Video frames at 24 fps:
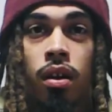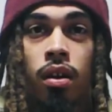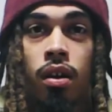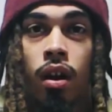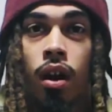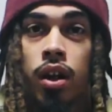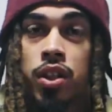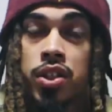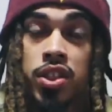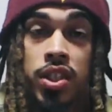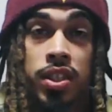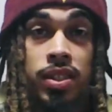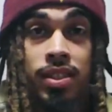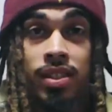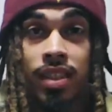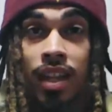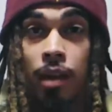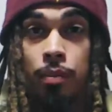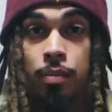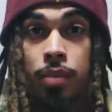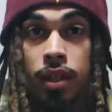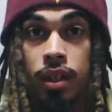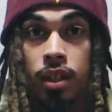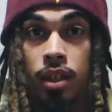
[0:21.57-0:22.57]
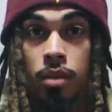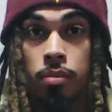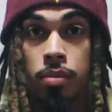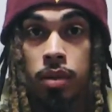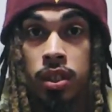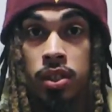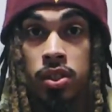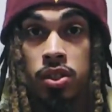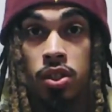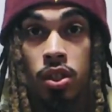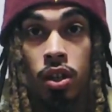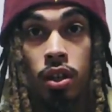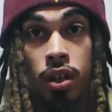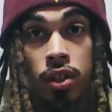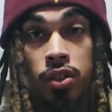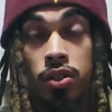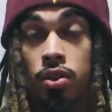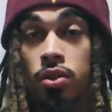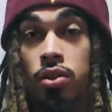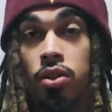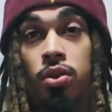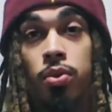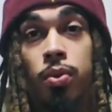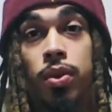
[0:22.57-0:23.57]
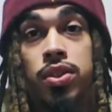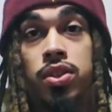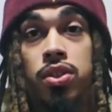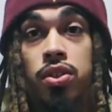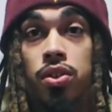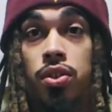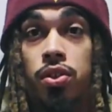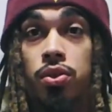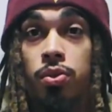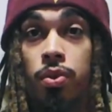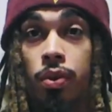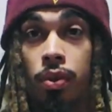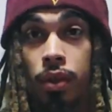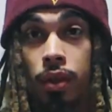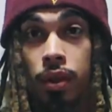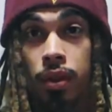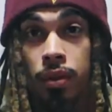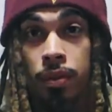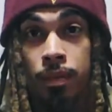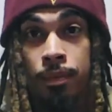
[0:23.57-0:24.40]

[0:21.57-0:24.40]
are just now picking up a guitar and don't know what to do with it.